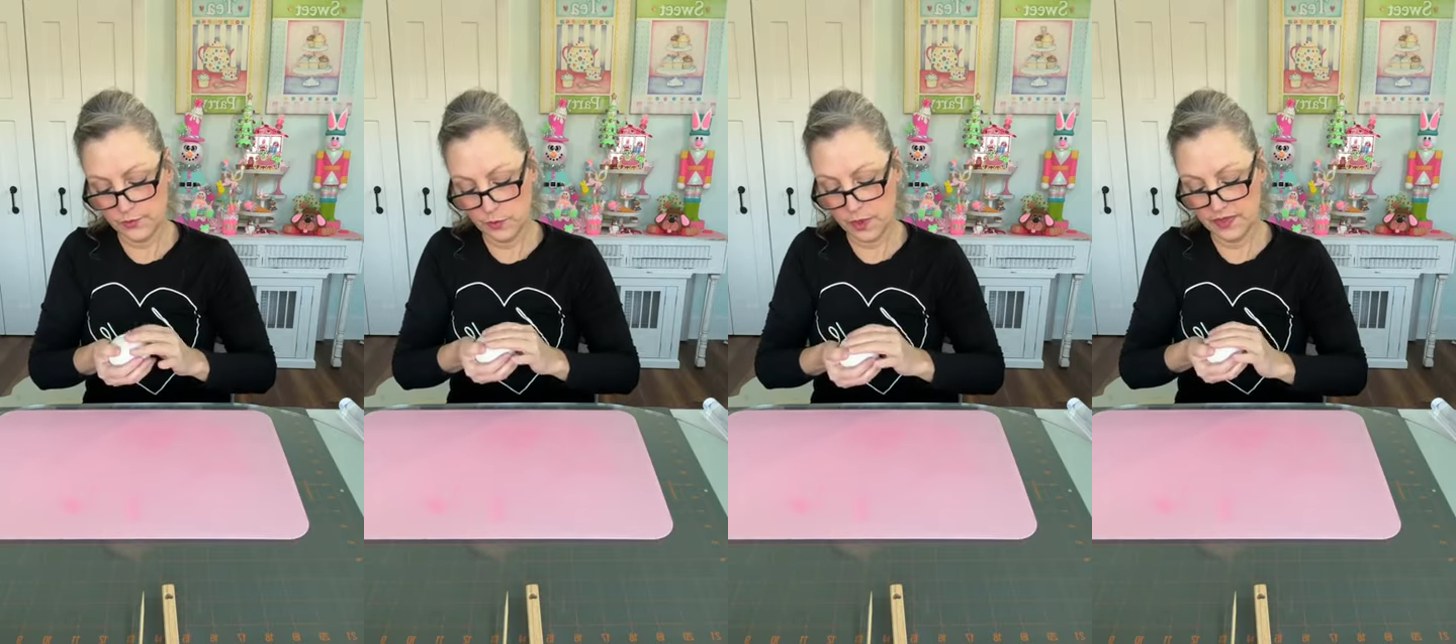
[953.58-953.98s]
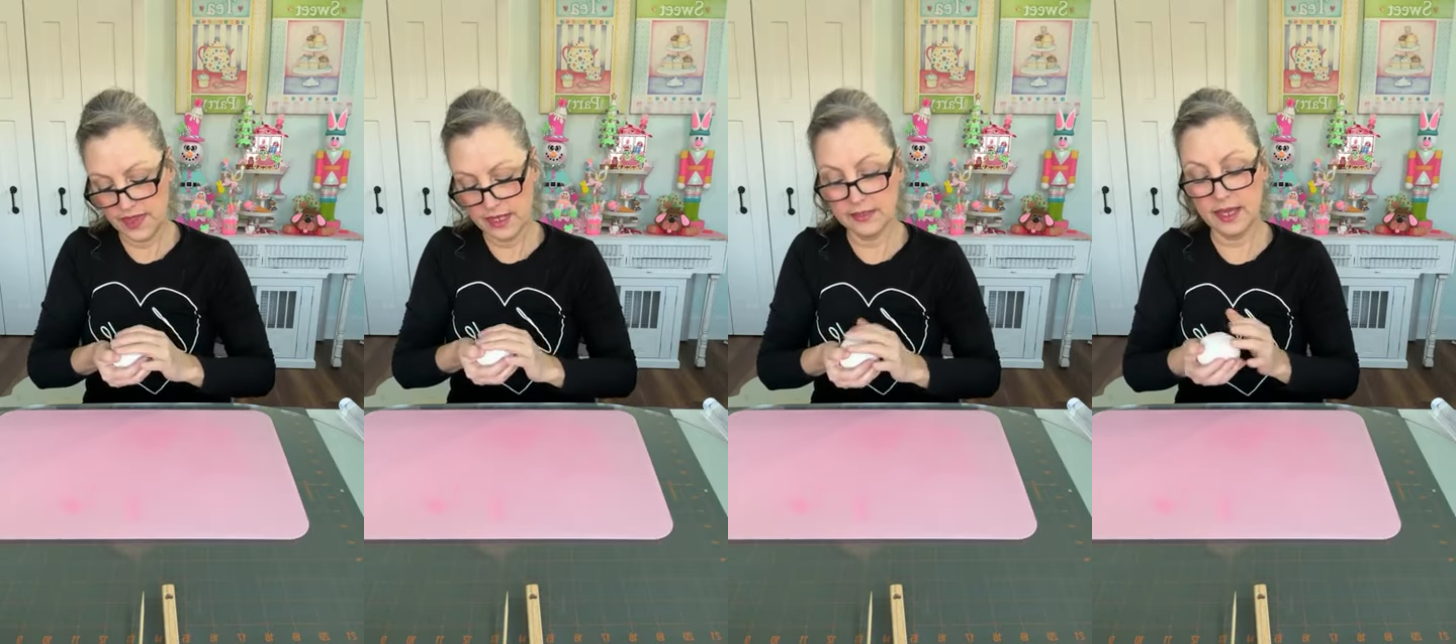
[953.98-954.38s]
for when
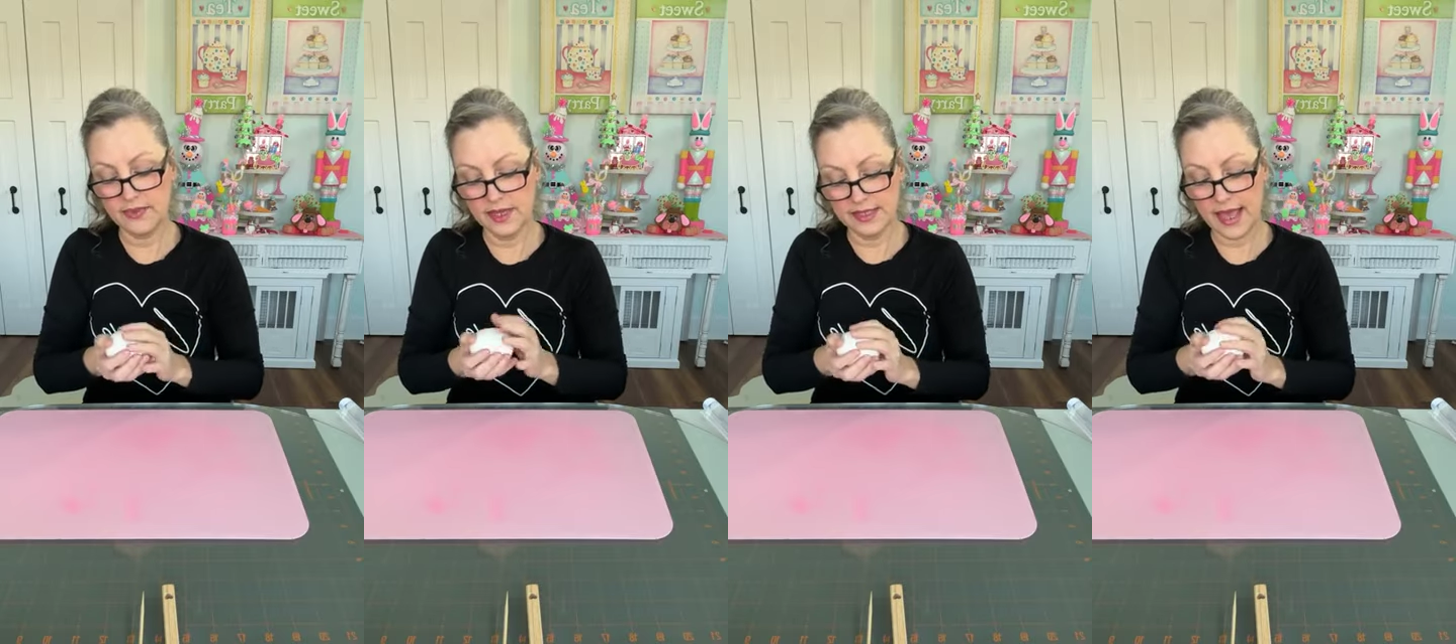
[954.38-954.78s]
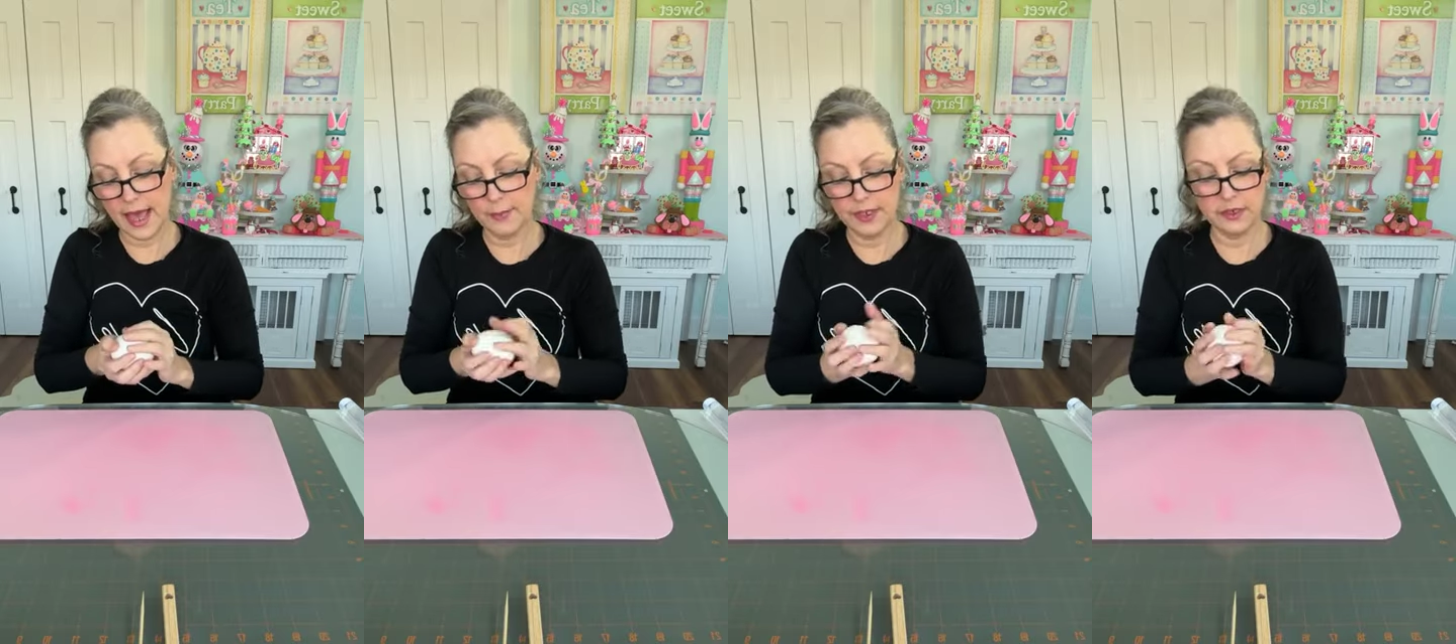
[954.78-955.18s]
things like this
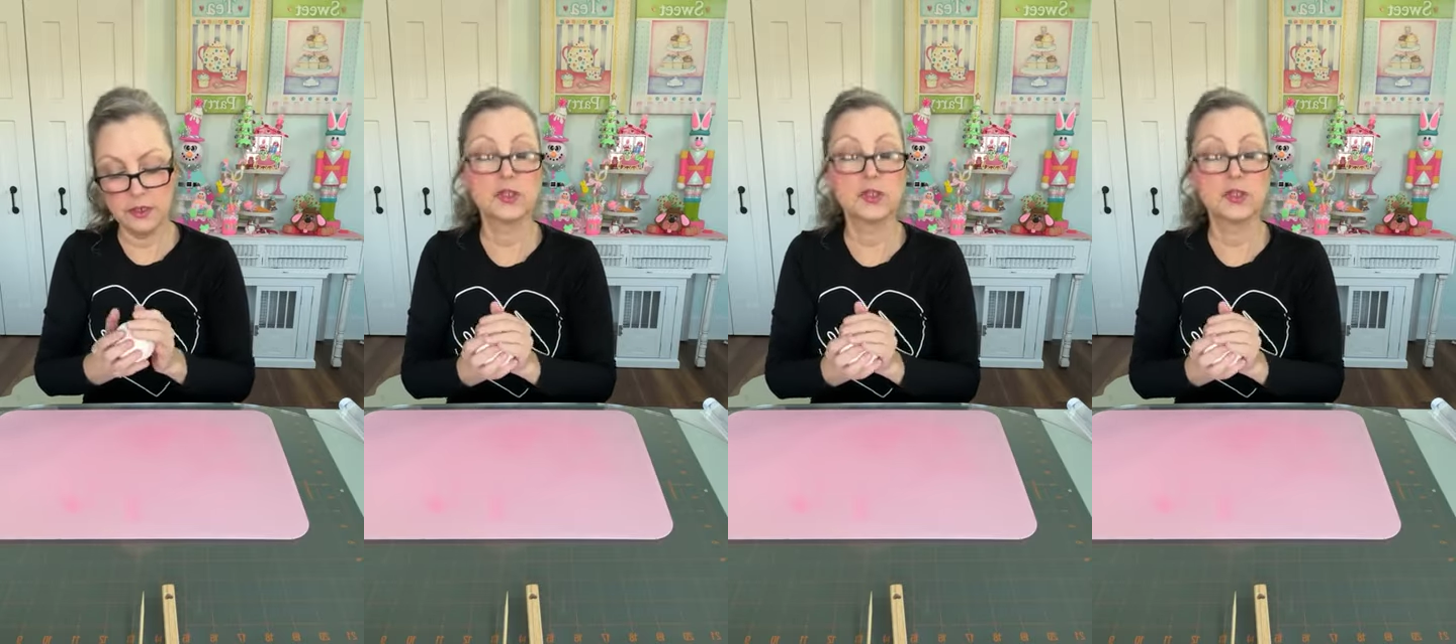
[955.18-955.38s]
happen.